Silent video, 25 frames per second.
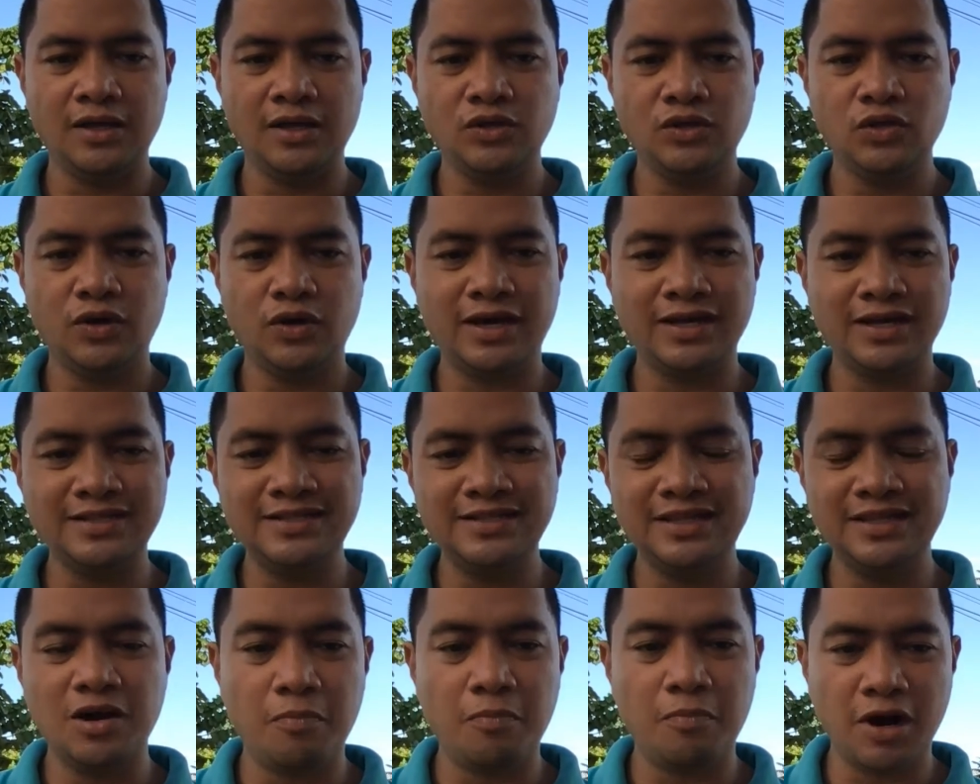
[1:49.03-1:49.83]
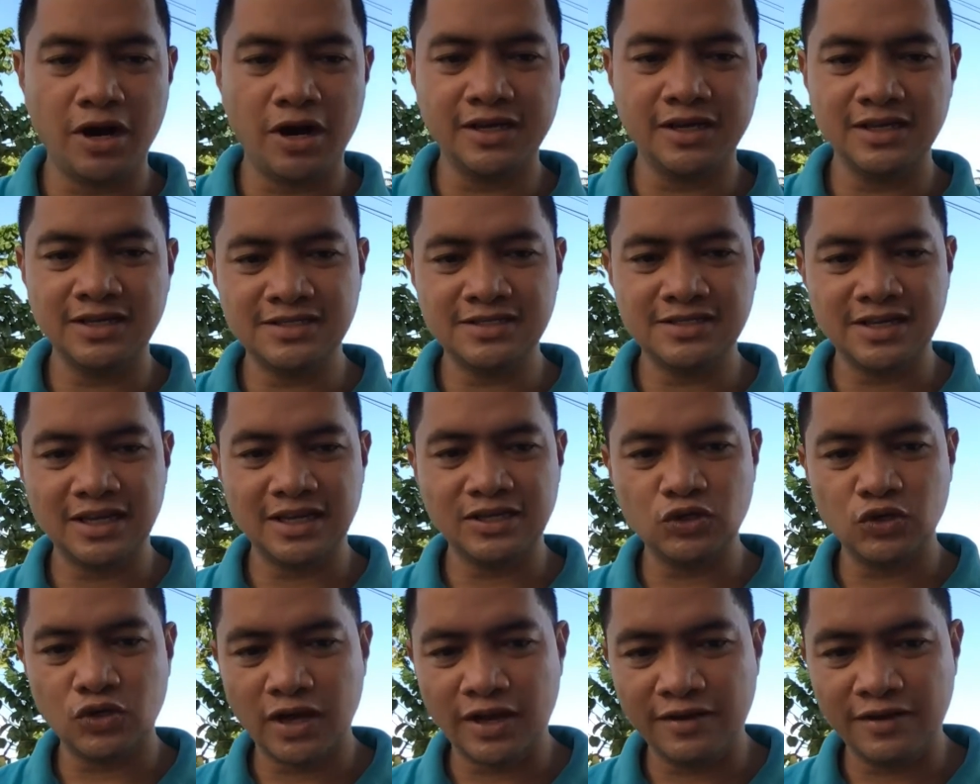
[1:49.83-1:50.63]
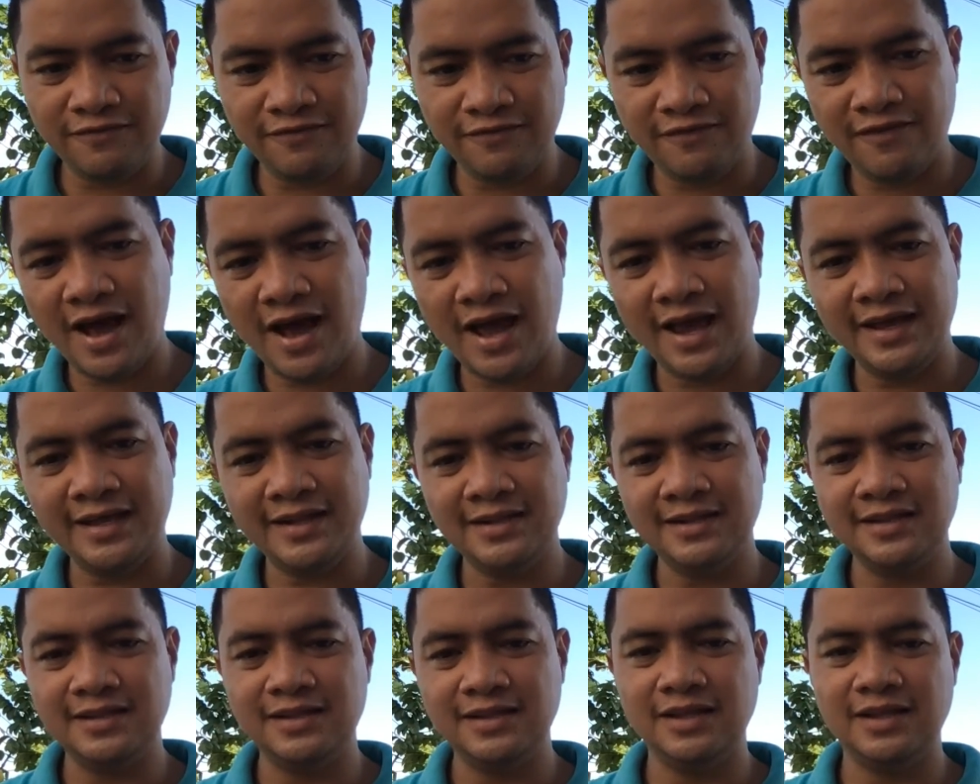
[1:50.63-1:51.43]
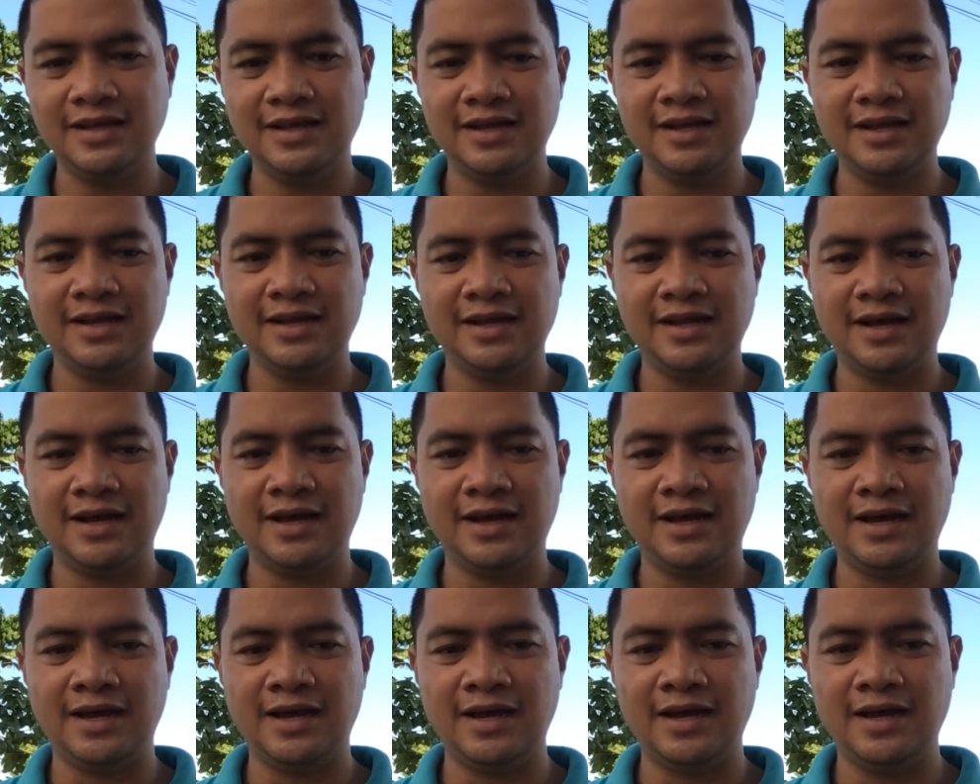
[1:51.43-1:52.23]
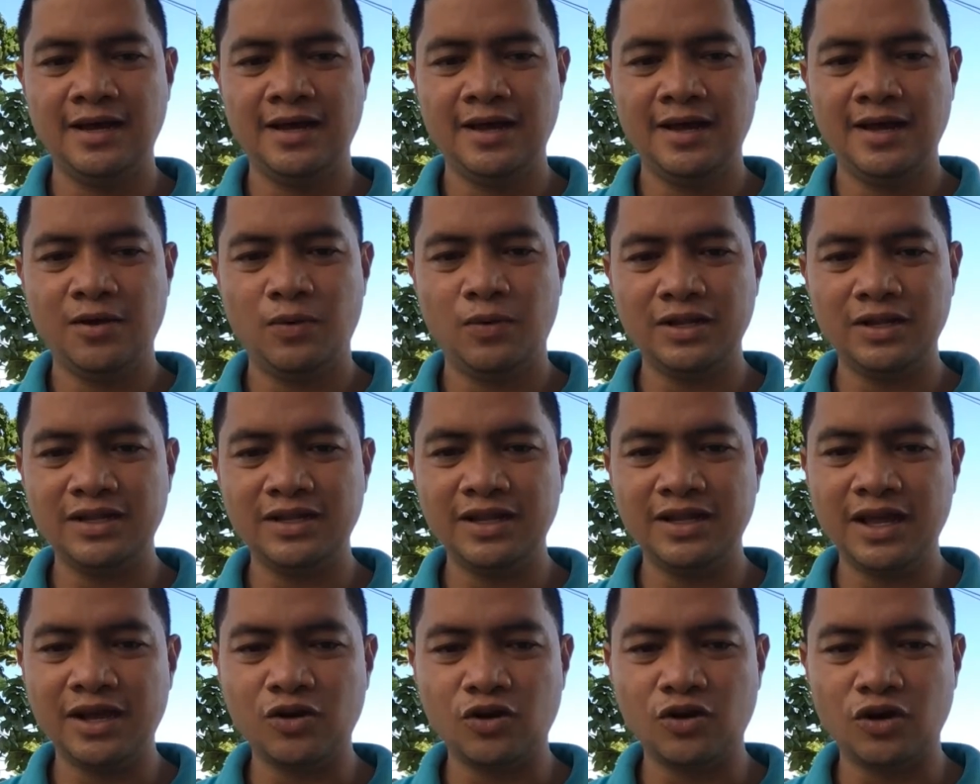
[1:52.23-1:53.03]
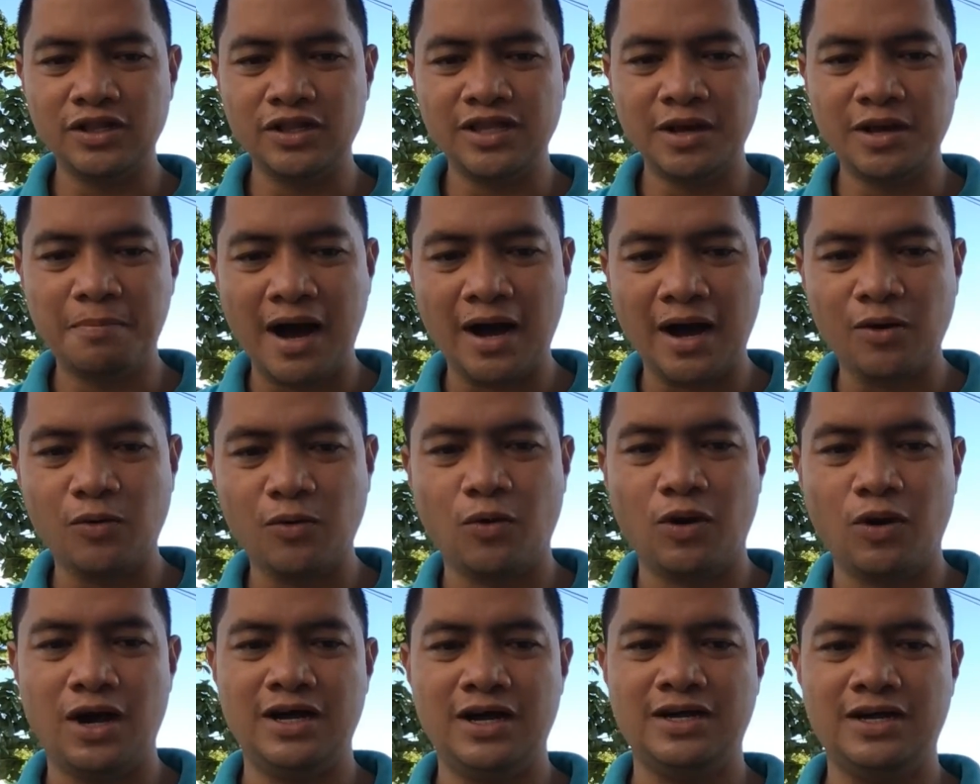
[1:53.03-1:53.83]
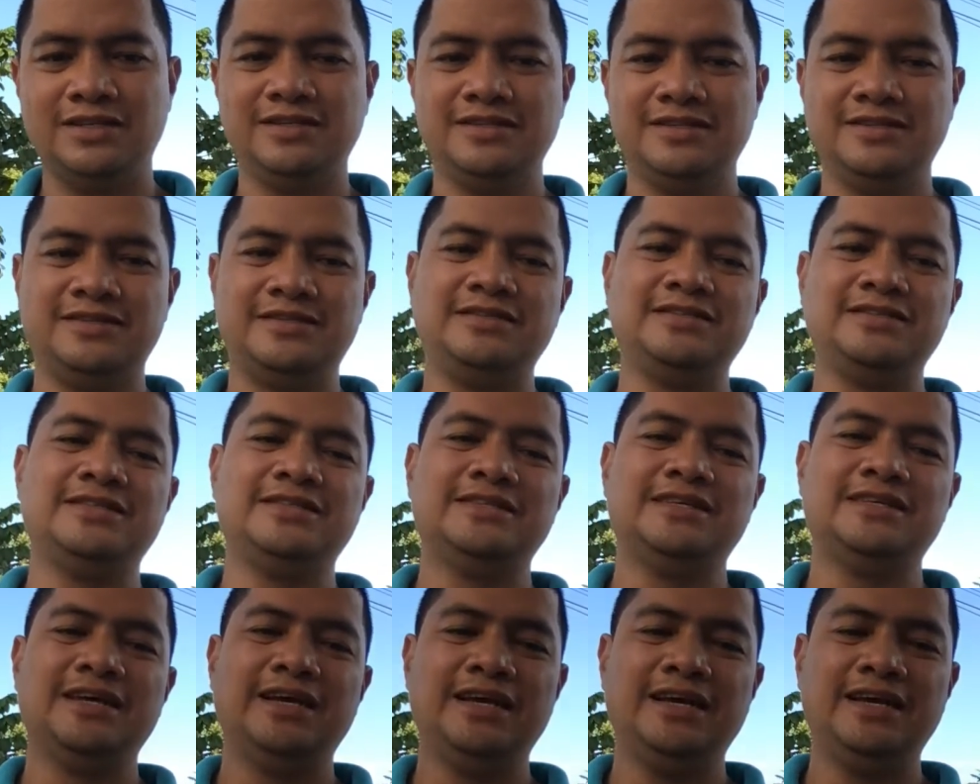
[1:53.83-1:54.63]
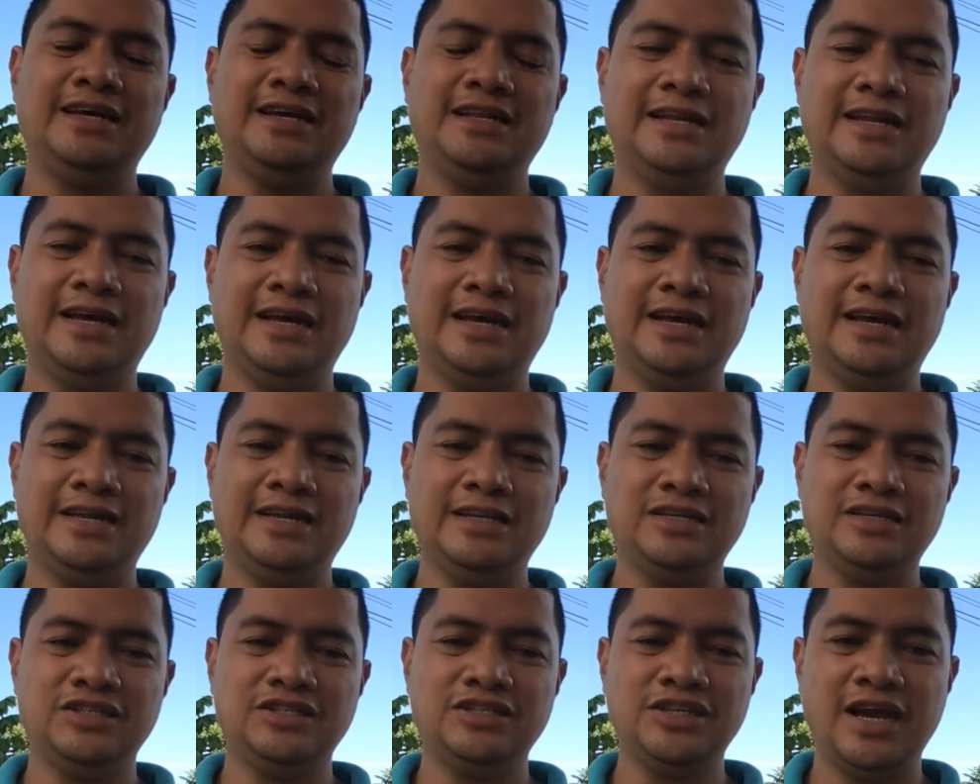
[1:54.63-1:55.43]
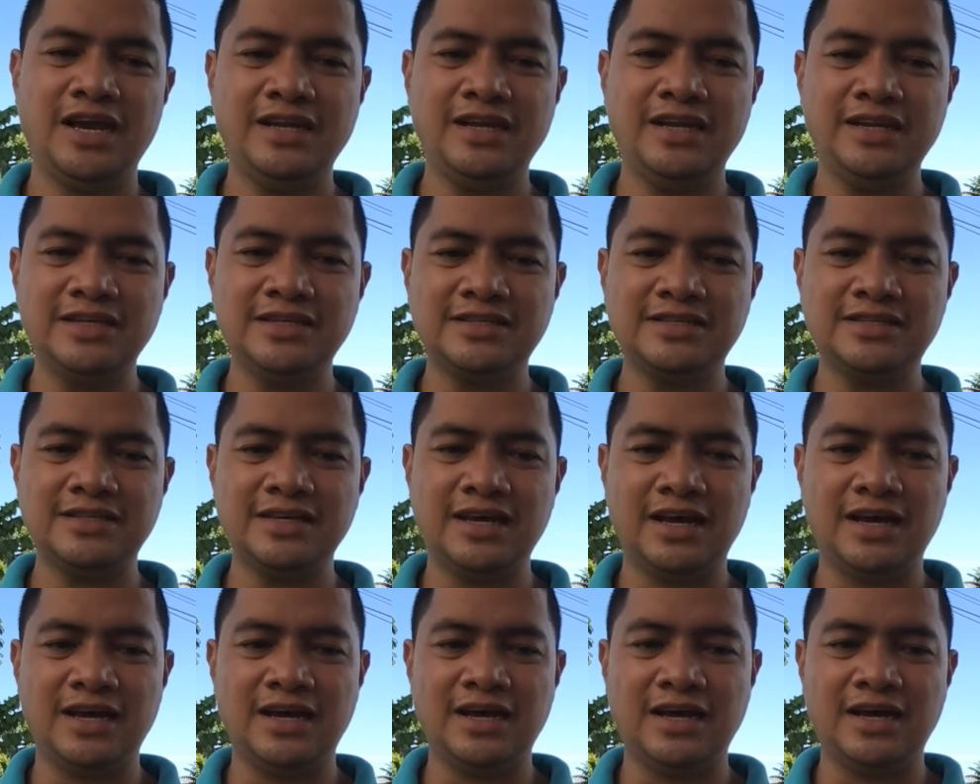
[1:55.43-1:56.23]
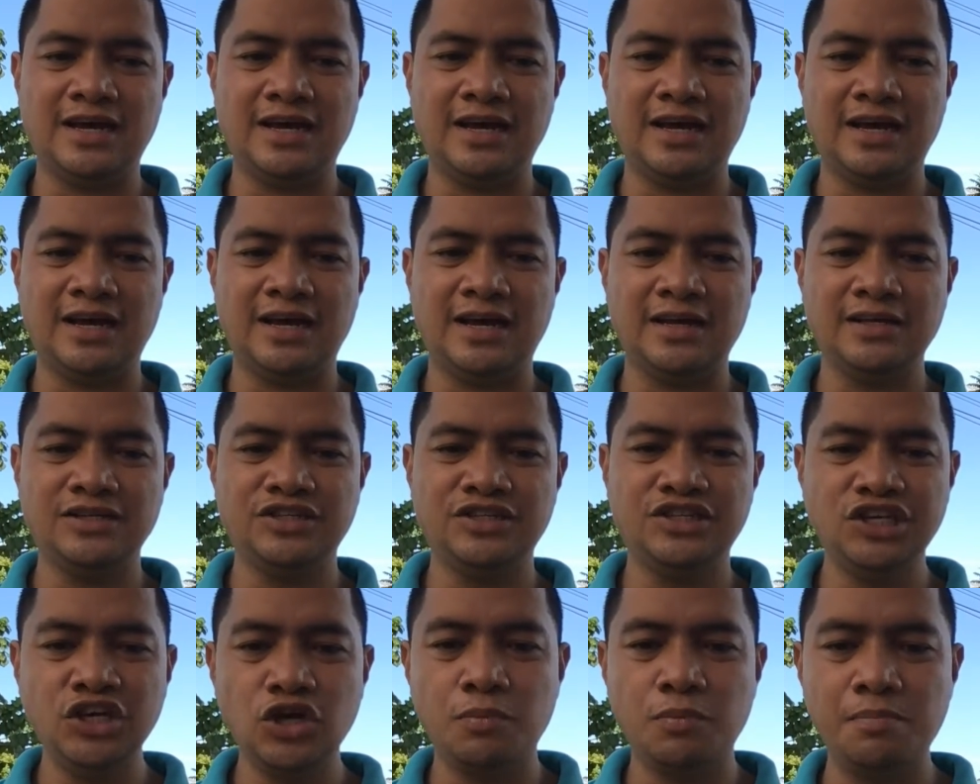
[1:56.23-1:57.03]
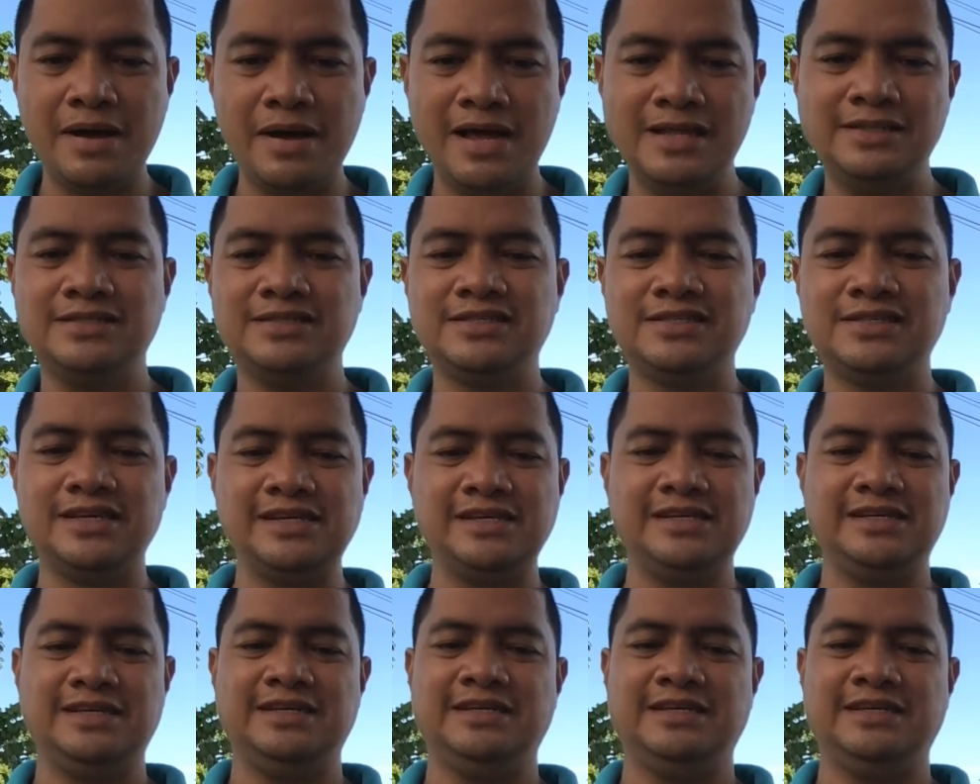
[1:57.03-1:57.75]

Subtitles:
you can see the markings that you can find in what they call the bagua, no? In Chinese geomancy.